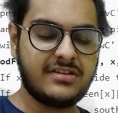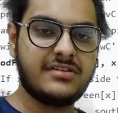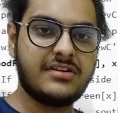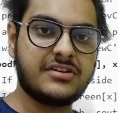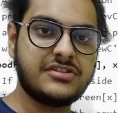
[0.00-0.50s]
the
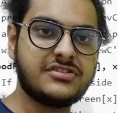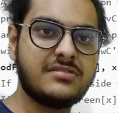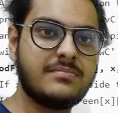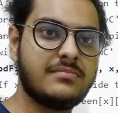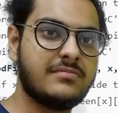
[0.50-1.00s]

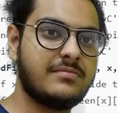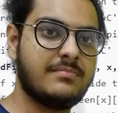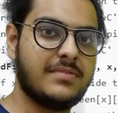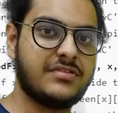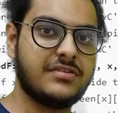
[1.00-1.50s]
recursion
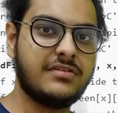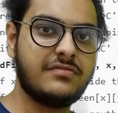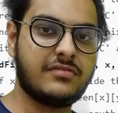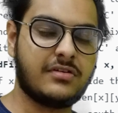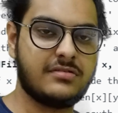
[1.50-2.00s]
method
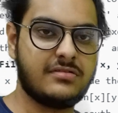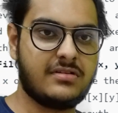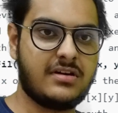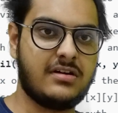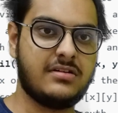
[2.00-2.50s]
for
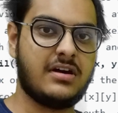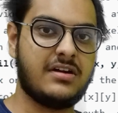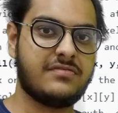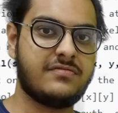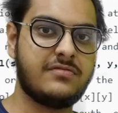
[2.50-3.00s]

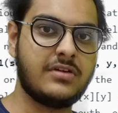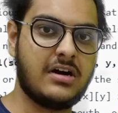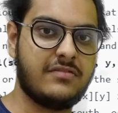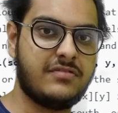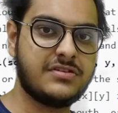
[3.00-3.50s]
our
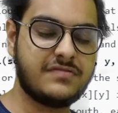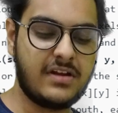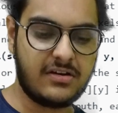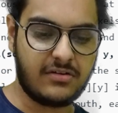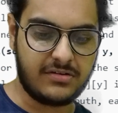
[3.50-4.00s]
Fluxfill
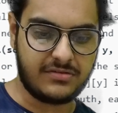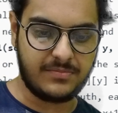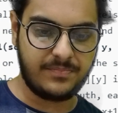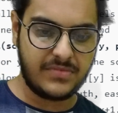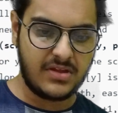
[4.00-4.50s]

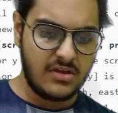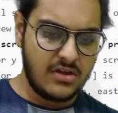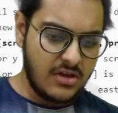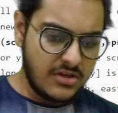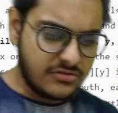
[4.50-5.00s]
algorithm.
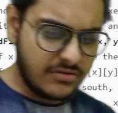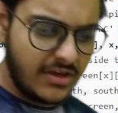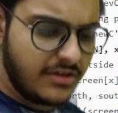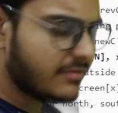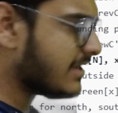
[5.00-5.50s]
So
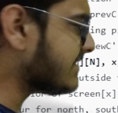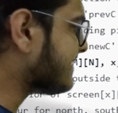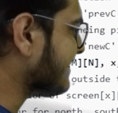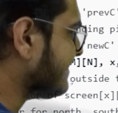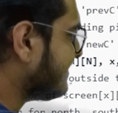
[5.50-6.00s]
here you can
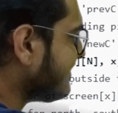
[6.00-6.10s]
see